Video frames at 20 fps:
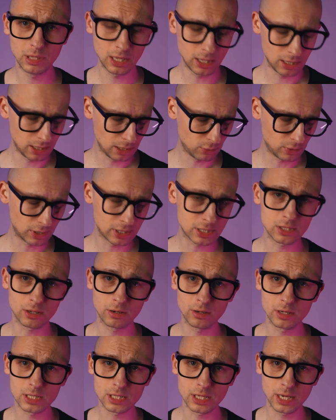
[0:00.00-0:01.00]
beginning when I
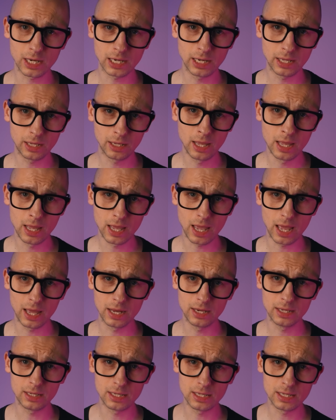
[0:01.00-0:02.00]
started cycling,
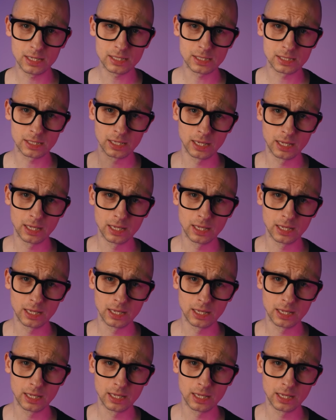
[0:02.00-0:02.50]
and it is